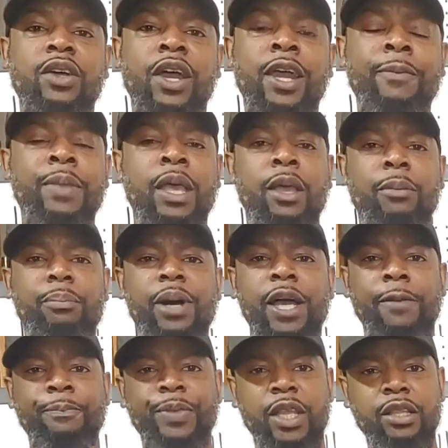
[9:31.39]
All right,
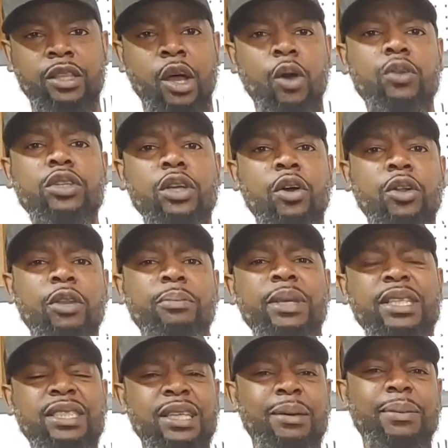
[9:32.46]
but those are going to be
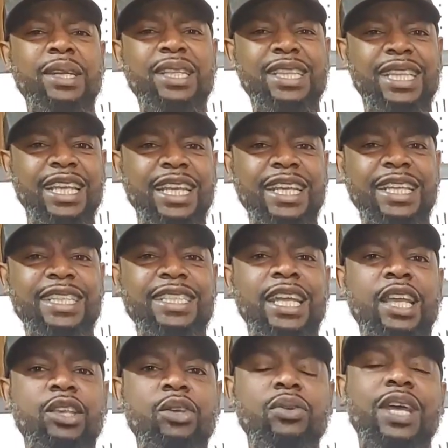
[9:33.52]
some of the things
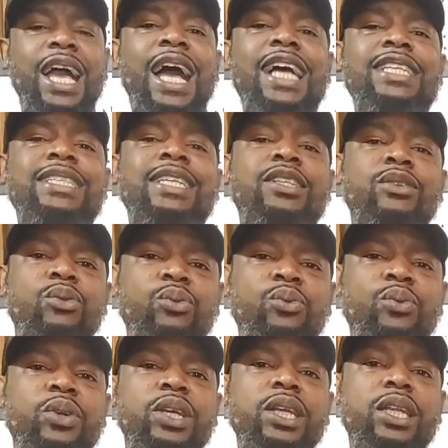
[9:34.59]
that you guys need to
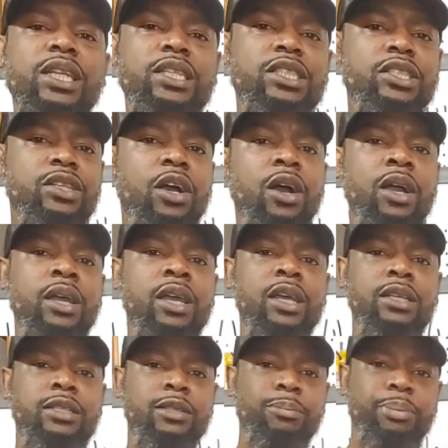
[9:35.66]
really start
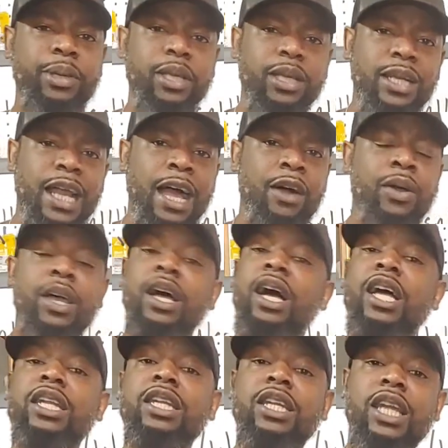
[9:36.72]
to peel out.
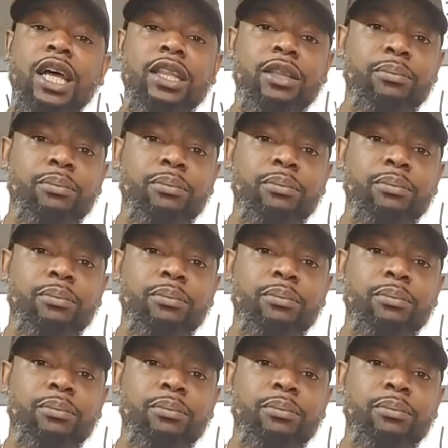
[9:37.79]
Another